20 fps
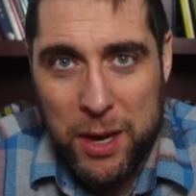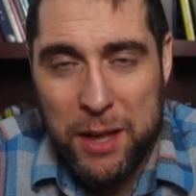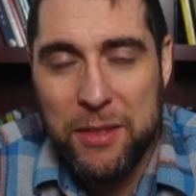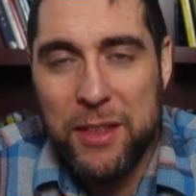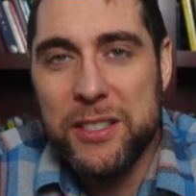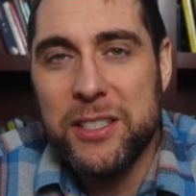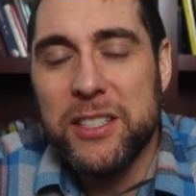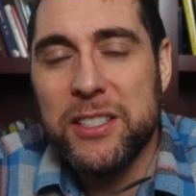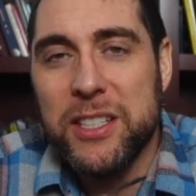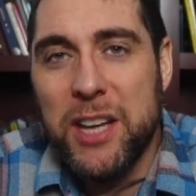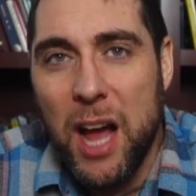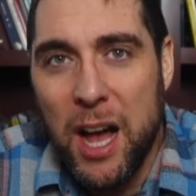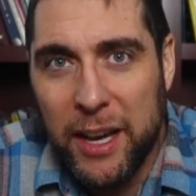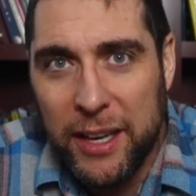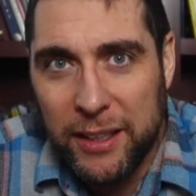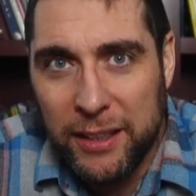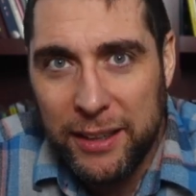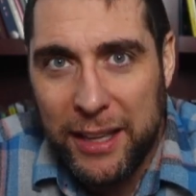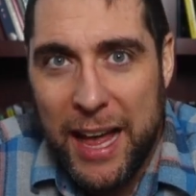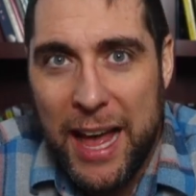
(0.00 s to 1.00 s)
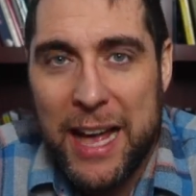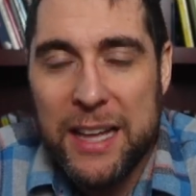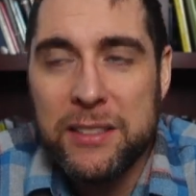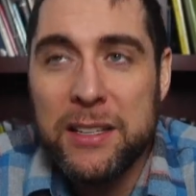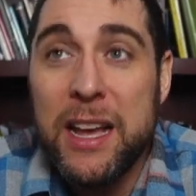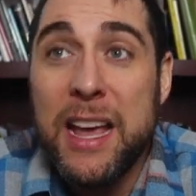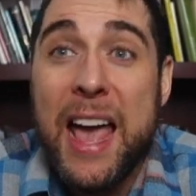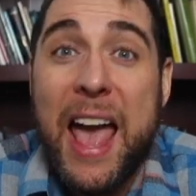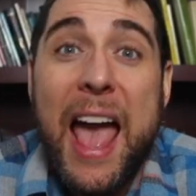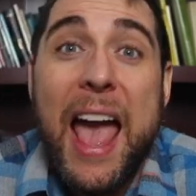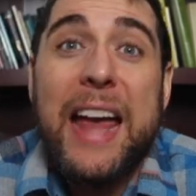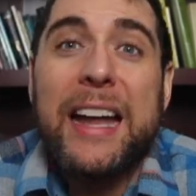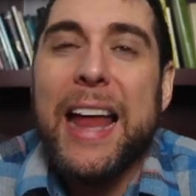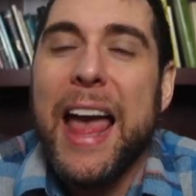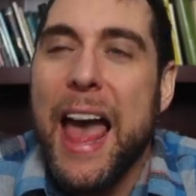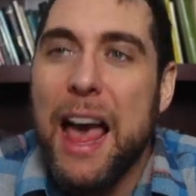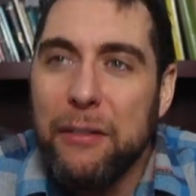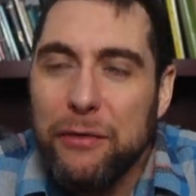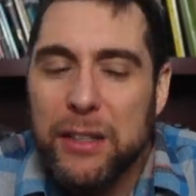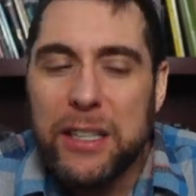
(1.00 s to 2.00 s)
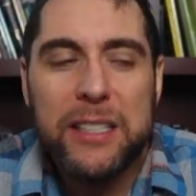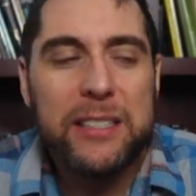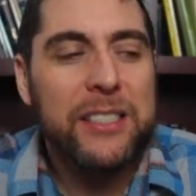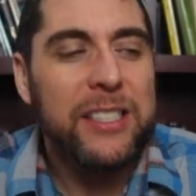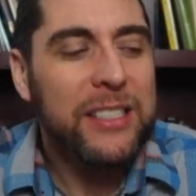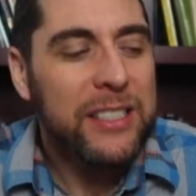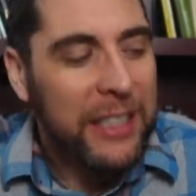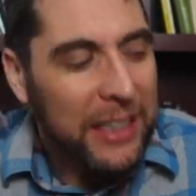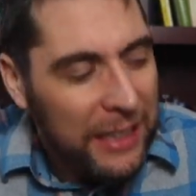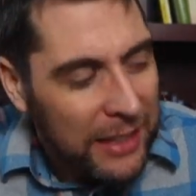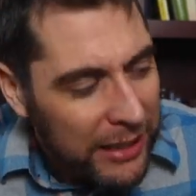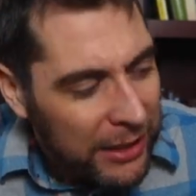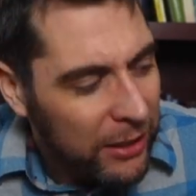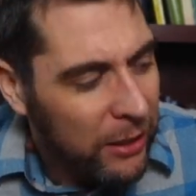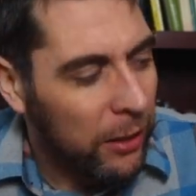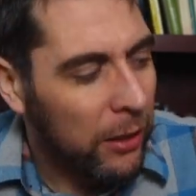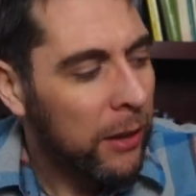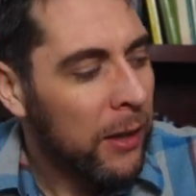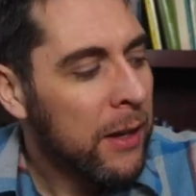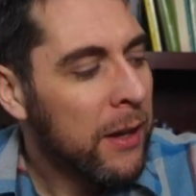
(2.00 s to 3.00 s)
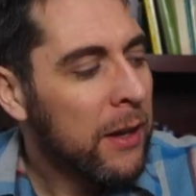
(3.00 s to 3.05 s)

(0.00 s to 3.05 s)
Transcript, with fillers: This is not going to last. And evidence is clear.